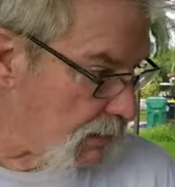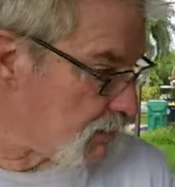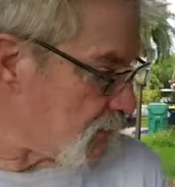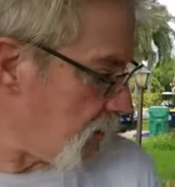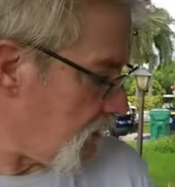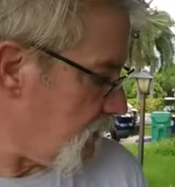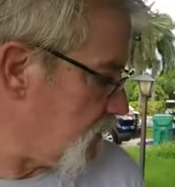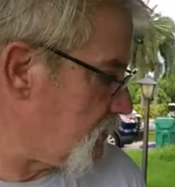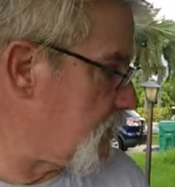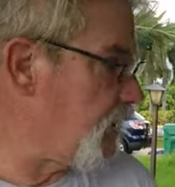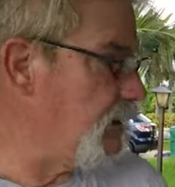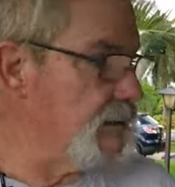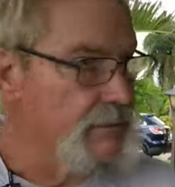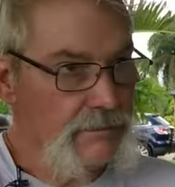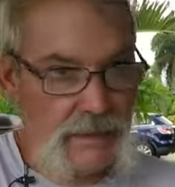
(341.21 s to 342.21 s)
outside, like
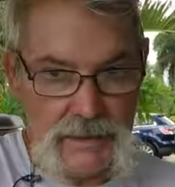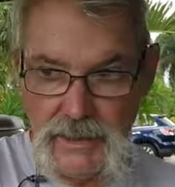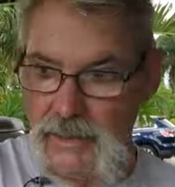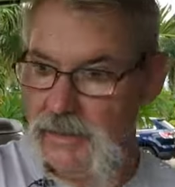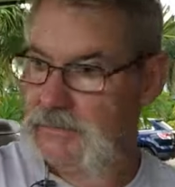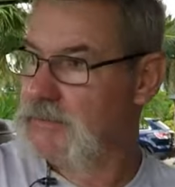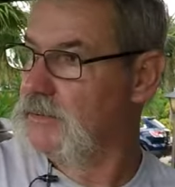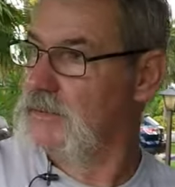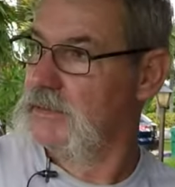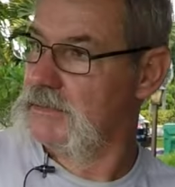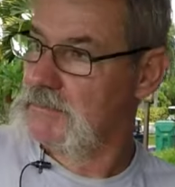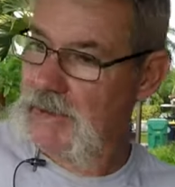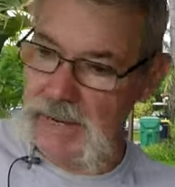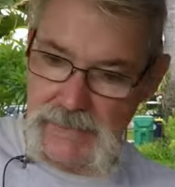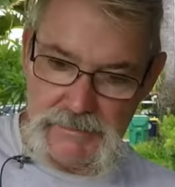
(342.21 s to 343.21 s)
say under my campers,
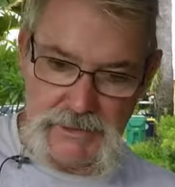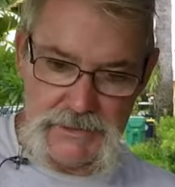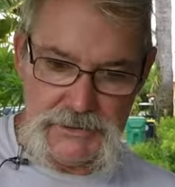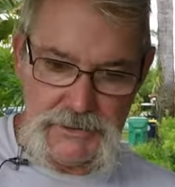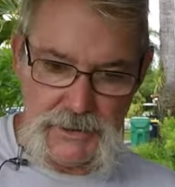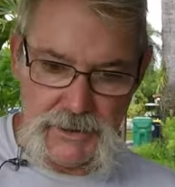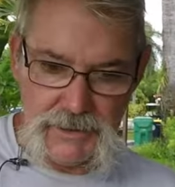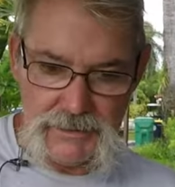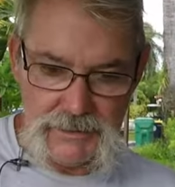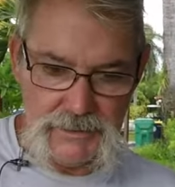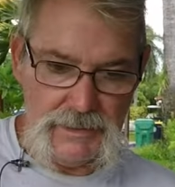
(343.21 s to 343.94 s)
back of my truck,